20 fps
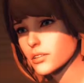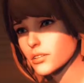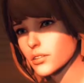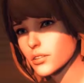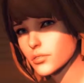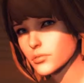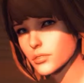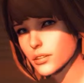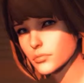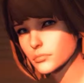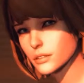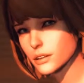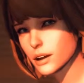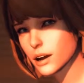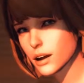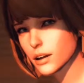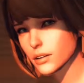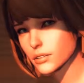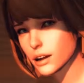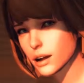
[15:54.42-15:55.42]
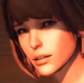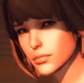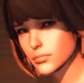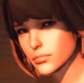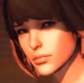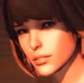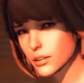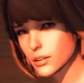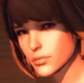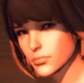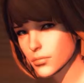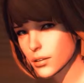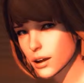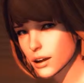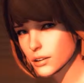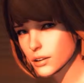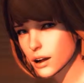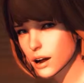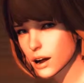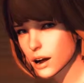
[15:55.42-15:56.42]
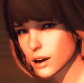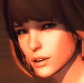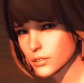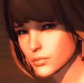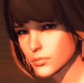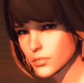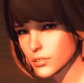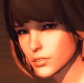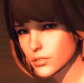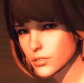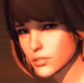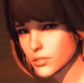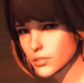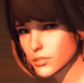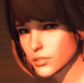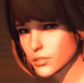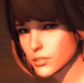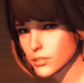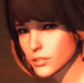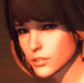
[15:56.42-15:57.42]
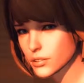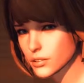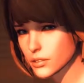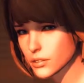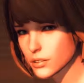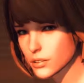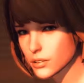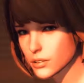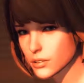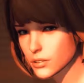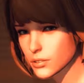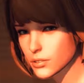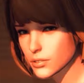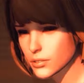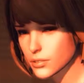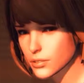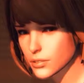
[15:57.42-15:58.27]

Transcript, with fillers: person posters are all over Blackwell. Yeah, I put them up.